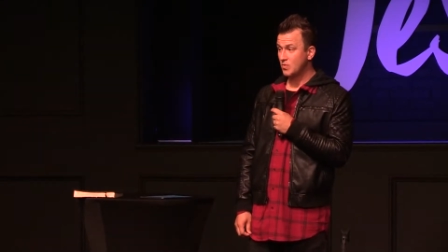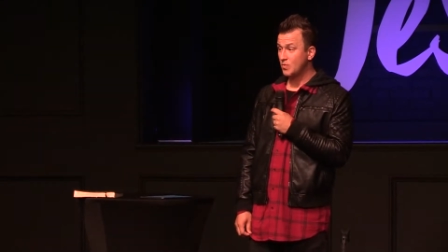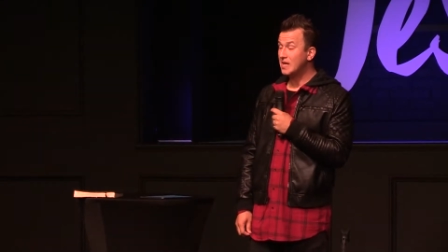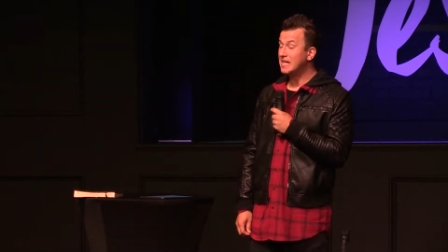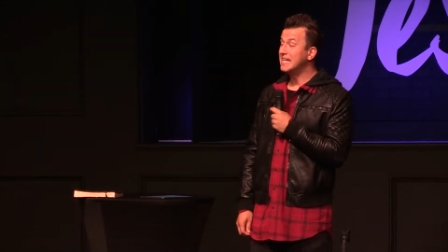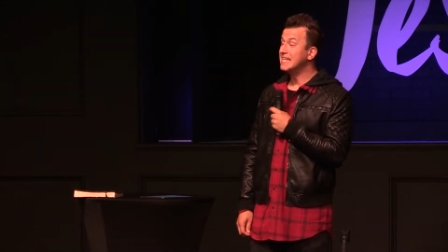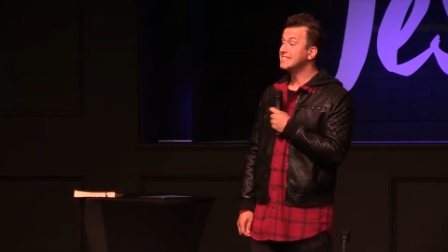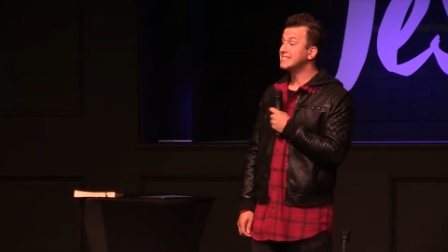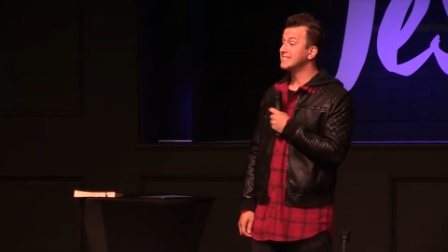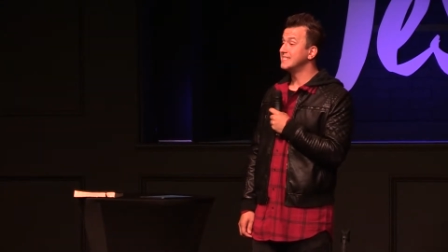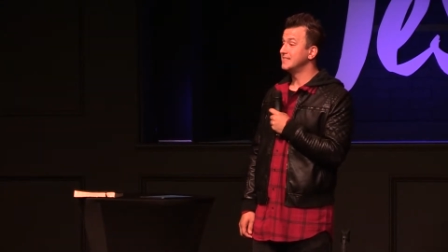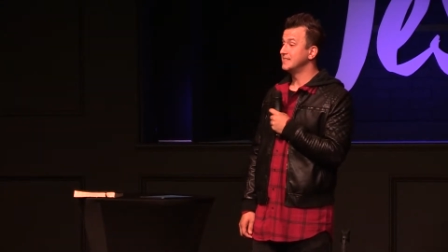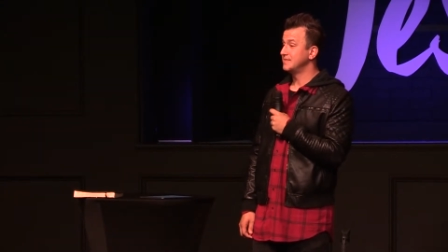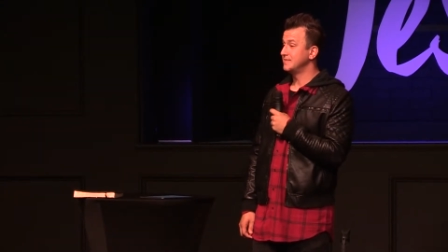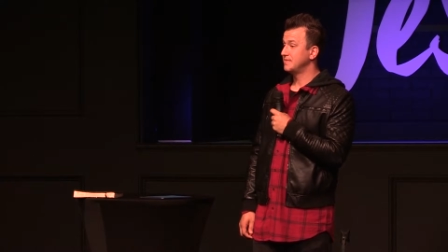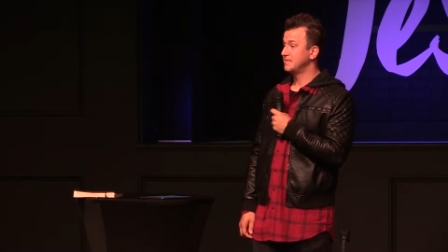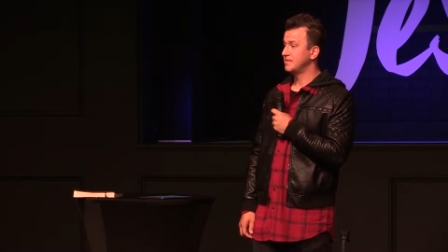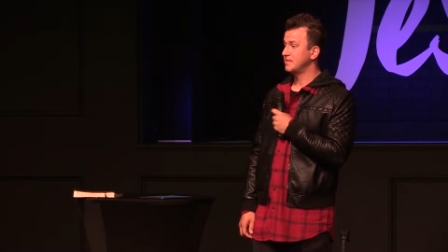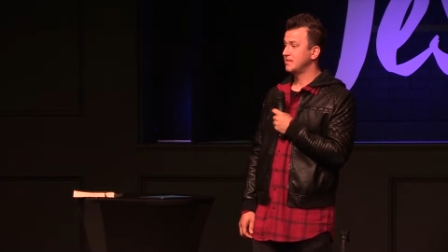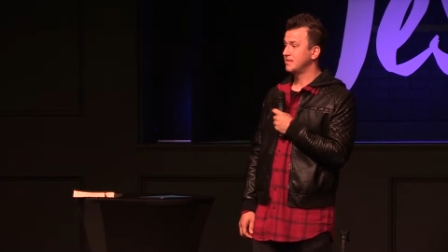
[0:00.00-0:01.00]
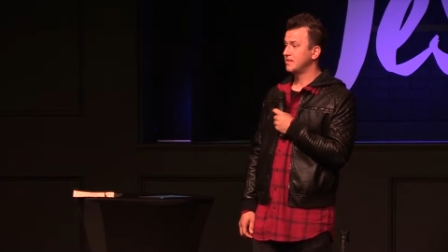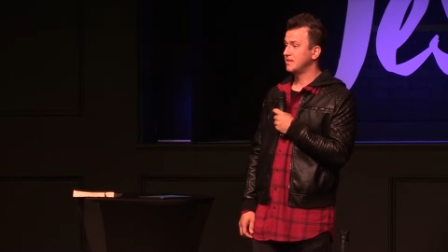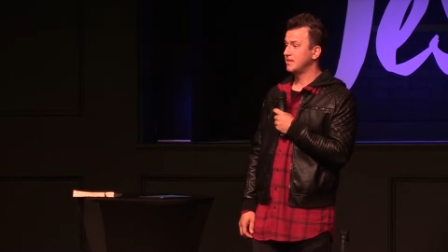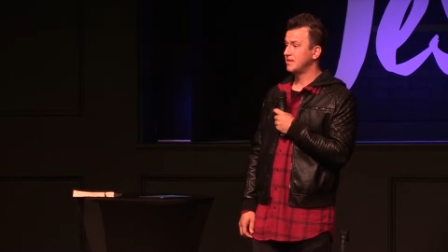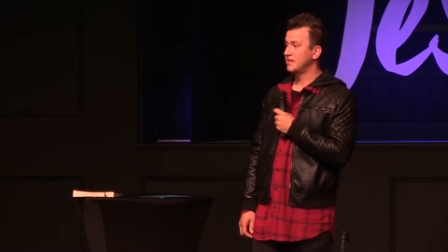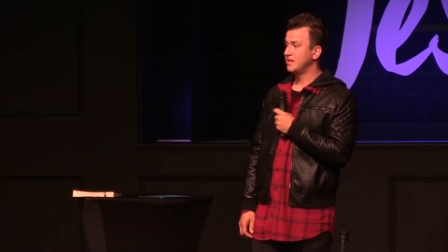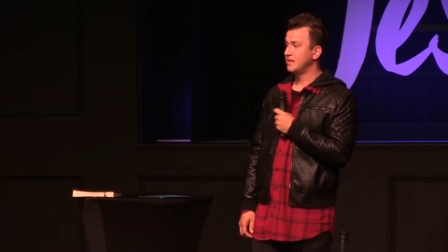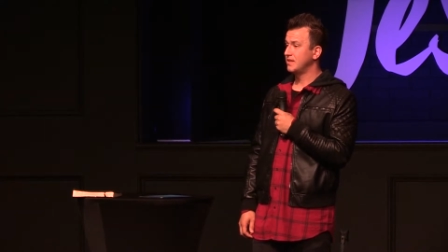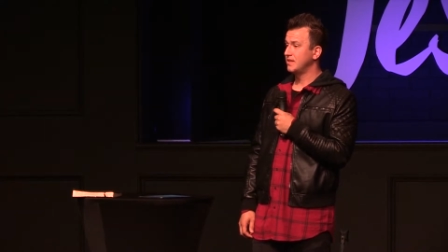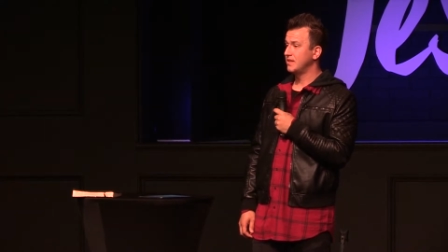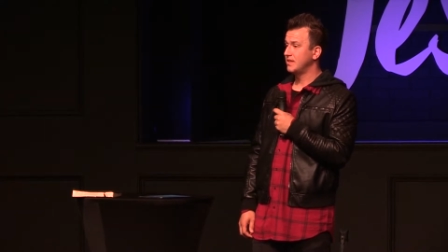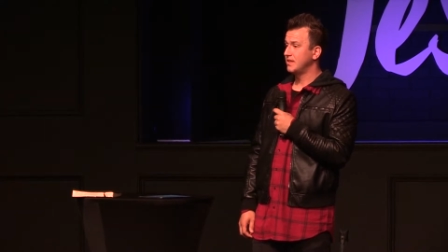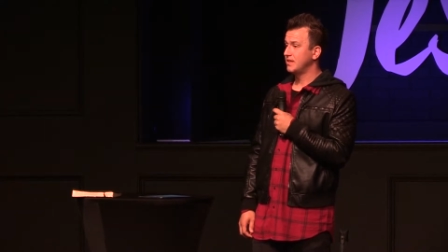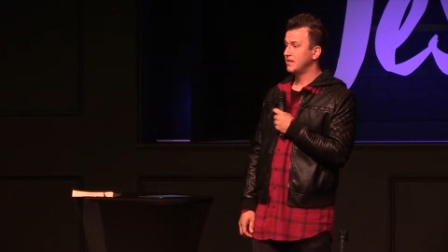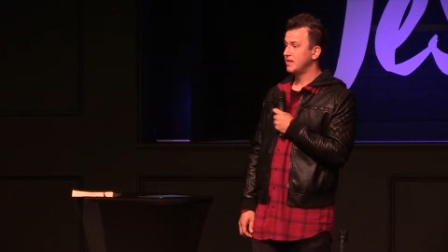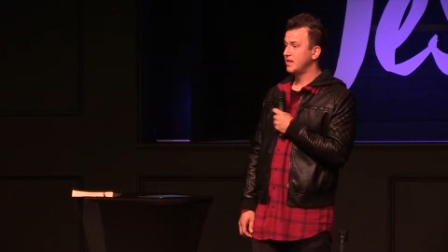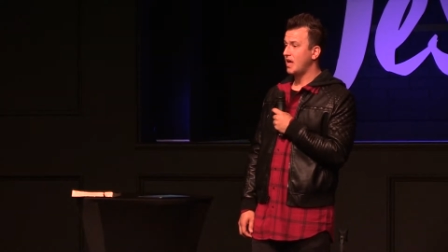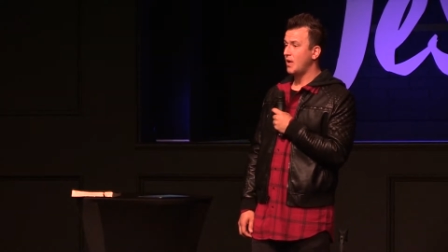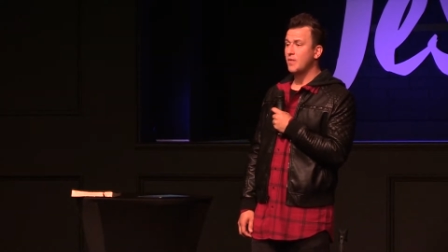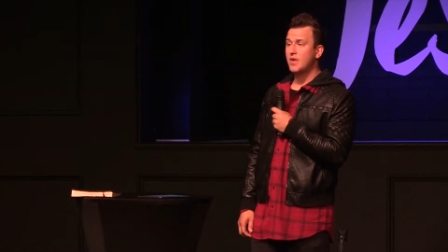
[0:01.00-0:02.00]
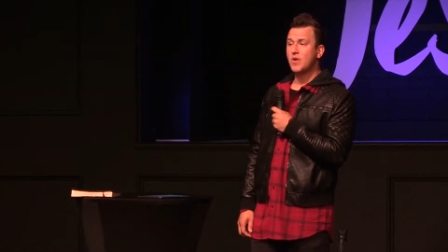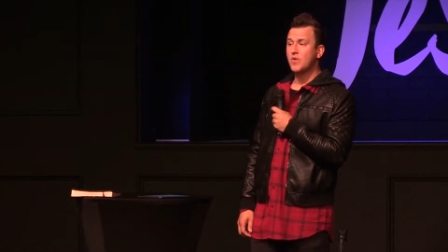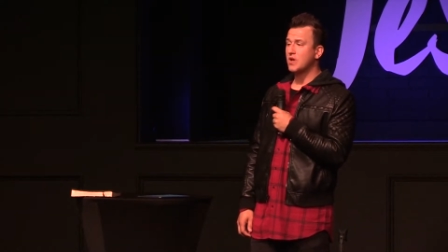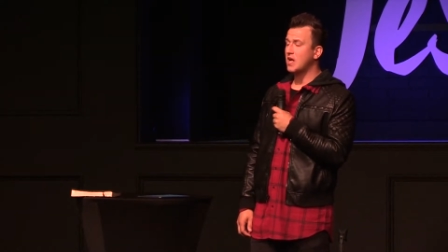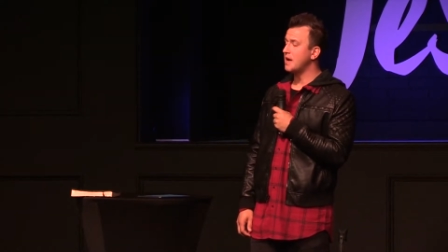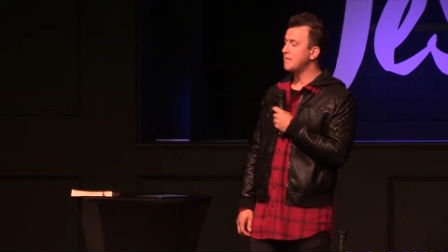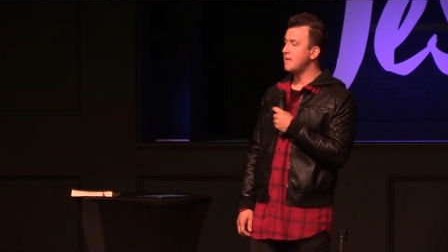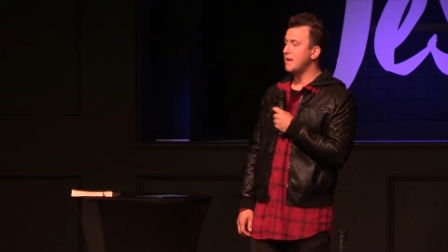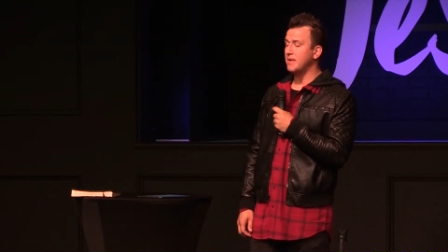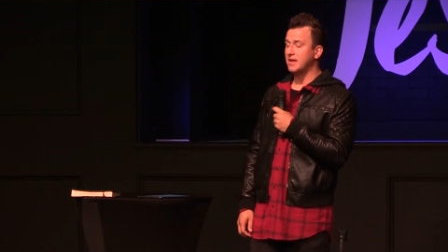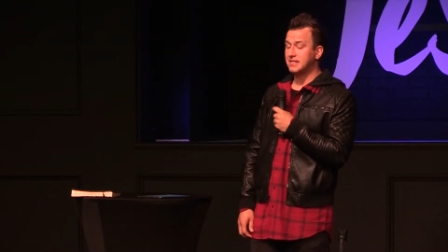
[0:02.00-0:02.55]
We listen. And we don't come up,